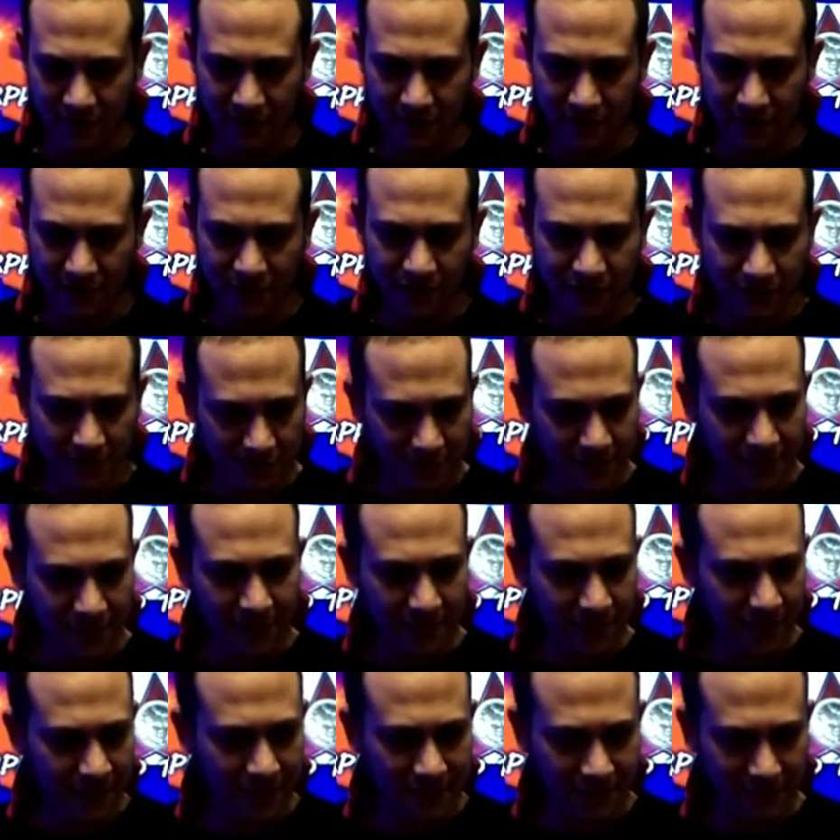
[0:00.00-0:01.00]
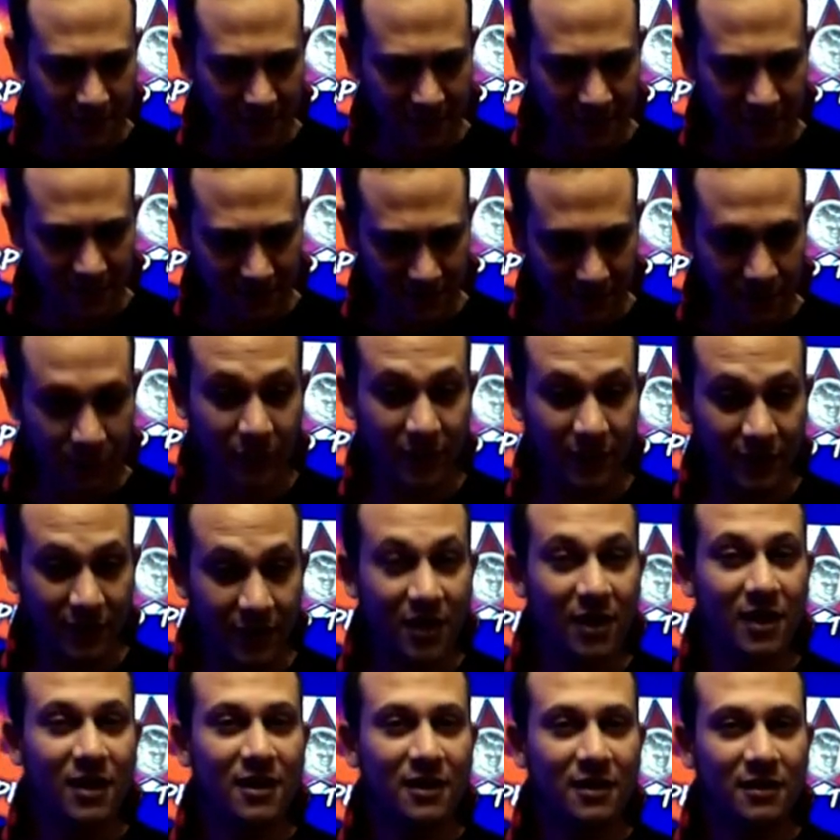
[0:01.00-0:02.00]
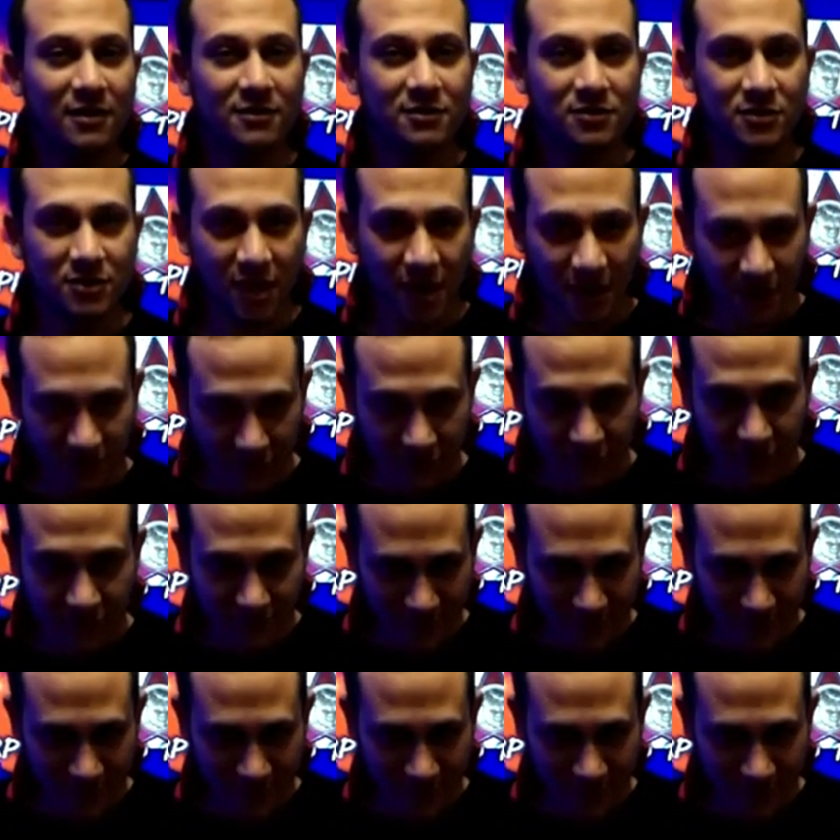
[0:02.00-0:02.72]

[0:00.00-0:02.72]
significant event with Dr.